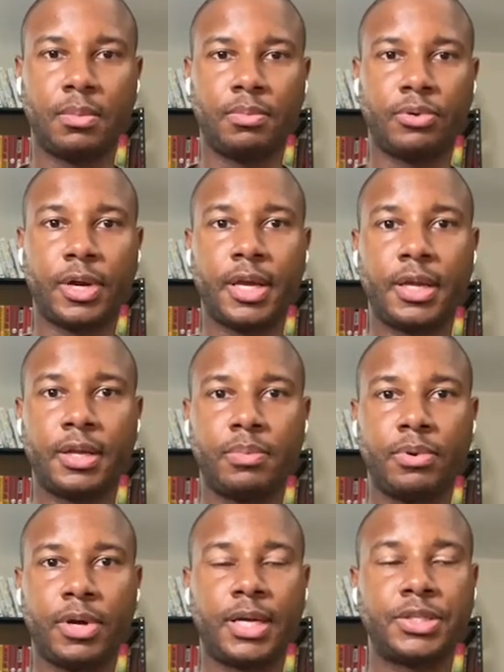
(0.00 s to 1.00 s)

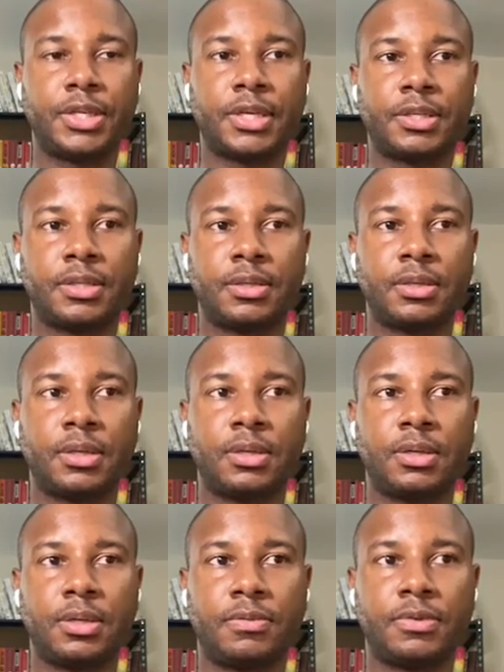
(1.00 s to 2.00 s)
brand project
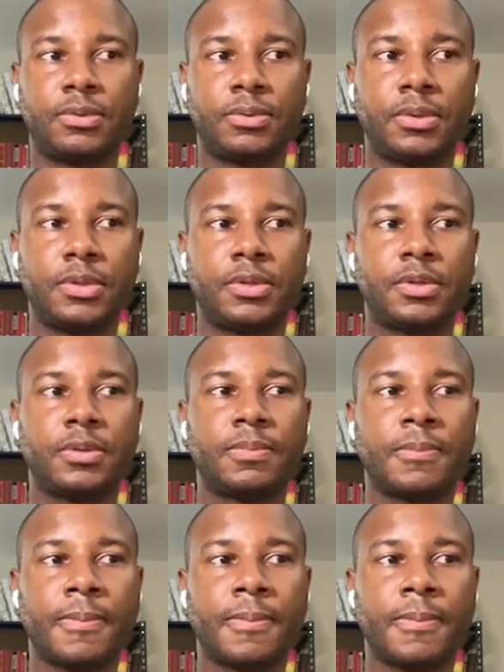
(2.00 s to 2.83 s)
of sorts.